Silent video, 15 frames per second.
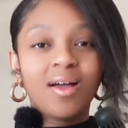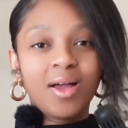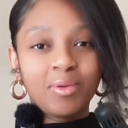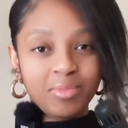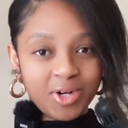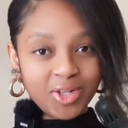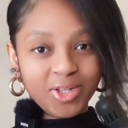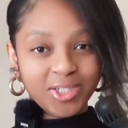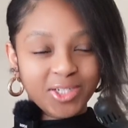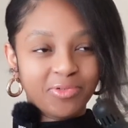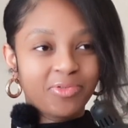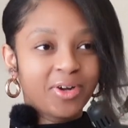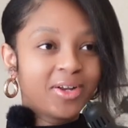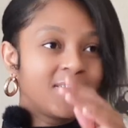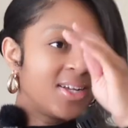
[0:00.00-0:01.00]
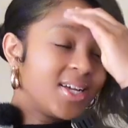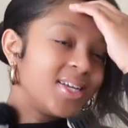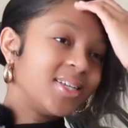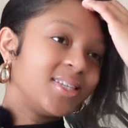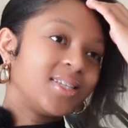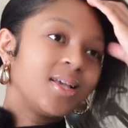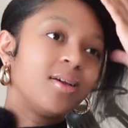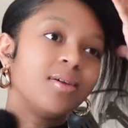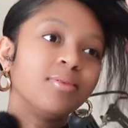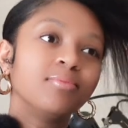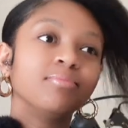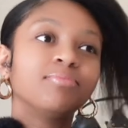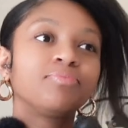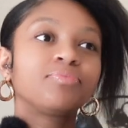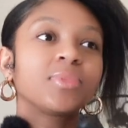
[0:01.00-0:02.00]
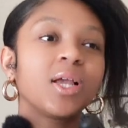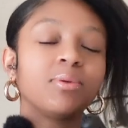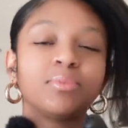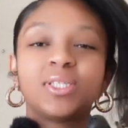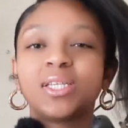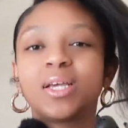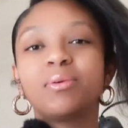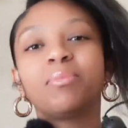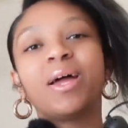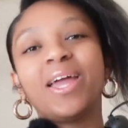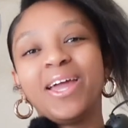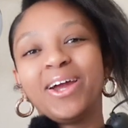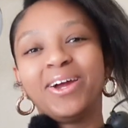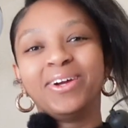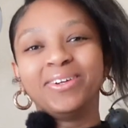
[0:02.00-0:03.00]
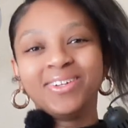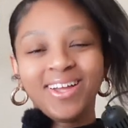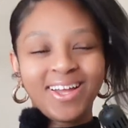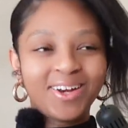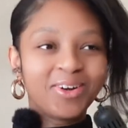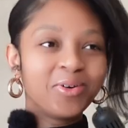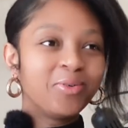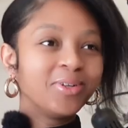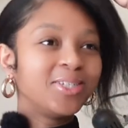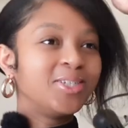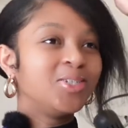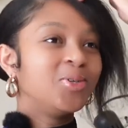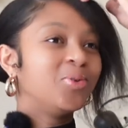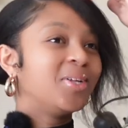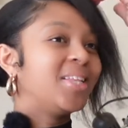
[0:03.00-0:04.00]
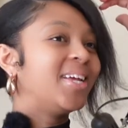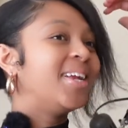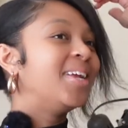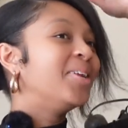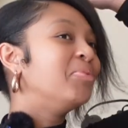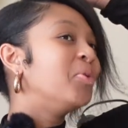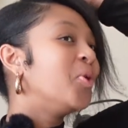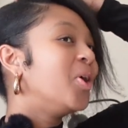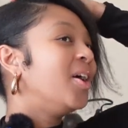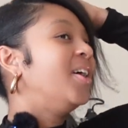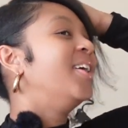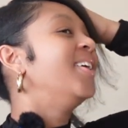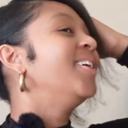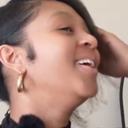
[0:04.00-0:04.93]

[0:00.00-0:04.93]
I'm gonna look different because I'm sick of my hair. I don't know what to do with it anymore.